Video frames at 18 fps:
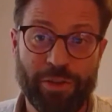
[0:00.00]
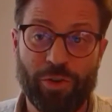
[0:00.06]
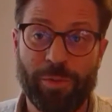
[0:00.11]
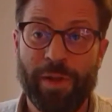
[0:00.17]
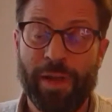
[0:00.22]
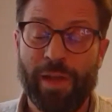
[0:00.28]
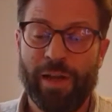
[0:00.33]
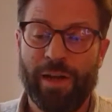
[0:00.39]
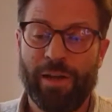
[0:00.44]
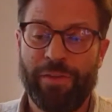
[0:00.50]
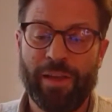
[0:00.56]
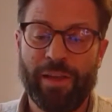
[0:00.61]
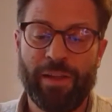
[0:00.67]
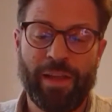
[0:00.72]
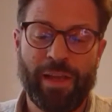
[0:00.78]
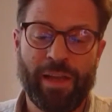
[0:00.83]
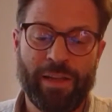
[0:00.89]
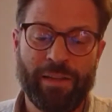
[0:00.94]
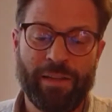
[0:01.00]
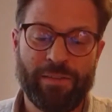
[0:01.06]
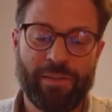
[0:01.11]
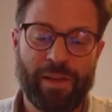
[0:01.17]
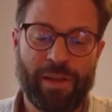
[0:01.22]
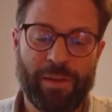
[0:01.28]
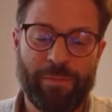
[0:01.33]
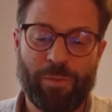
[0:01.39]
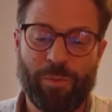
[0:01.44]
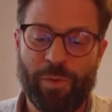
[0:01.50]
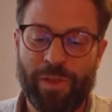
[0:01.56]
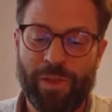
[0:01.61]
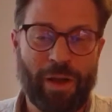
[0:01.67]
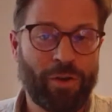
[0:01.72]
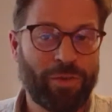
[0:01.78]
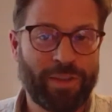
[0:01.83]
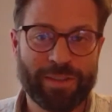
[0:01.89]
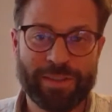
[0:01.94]
I think in the end, without
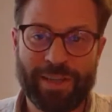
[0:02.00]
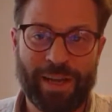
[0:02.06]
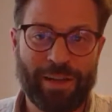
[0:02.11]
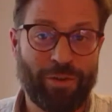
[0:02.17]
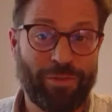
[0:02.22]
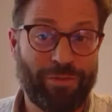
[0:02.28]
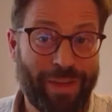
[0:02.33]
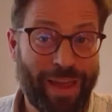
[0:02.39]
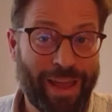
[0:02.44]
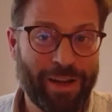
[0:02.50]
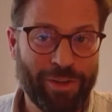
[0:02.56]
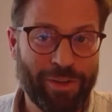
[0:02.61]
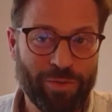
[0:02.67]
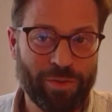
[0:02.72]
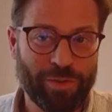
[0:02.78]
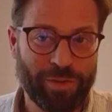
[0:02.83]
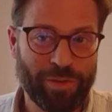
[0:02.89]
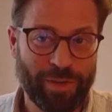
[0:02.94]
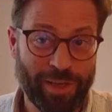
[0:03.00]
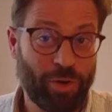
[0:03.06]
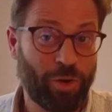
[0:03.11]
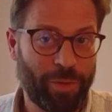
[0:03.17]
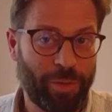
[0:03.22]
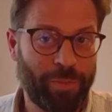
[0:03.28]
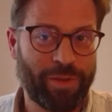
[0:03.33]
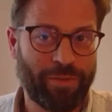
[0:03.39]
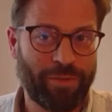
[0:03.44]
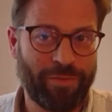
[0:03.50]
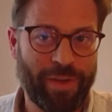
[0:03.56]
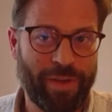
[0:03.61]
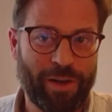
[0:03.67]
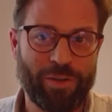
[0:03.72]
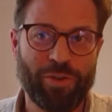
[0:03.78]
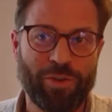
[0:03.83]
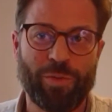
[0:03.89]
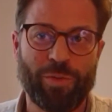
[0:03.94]
this kind of value, economic value,
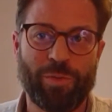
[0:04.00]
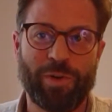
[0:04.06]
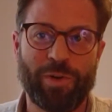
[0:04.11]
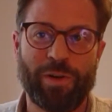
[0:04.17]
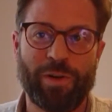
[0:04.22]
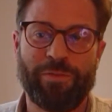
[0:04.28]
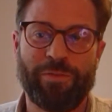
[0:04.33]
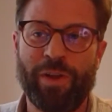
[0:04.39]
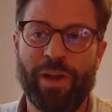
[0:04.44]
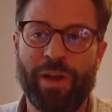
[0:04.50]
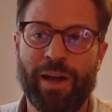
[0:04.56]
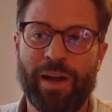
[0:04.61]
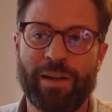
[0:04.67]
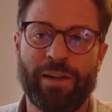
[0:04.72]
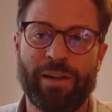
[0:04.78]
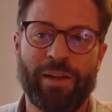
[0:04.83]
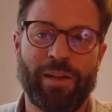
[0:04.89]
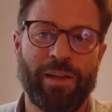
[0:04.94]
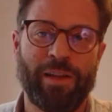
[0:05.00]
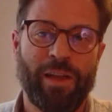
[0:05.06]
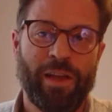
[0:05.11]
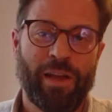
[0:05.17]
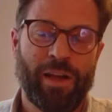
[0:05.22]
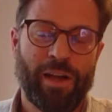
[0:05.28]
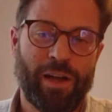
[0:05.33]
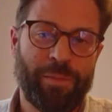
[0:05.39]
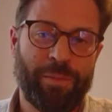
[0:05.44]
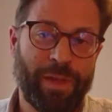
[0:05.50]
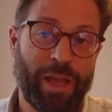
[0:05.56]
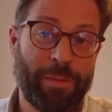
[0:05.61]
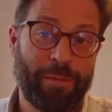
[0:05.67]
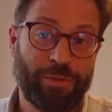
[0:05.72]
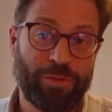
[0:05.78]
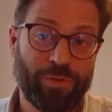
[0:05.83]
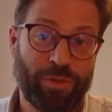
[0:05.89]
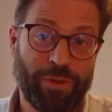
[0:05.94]
you will very hardly be able
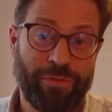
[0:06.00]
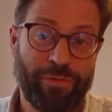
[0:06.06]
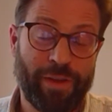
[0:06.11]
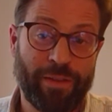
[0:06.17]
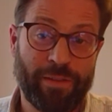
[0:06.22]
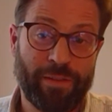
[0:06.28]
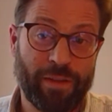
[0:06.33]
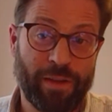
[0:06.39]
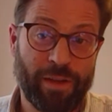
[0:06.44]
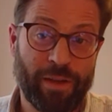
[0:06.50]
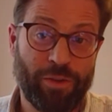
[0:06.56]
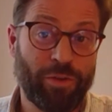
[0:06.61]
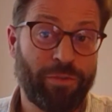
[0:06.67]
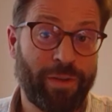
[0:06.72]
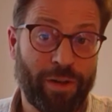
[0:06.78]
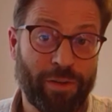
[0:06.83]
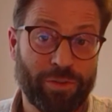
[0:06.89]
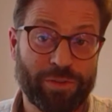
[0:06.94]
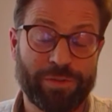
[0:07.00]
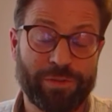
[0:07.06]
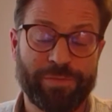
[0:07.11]
to defend your values.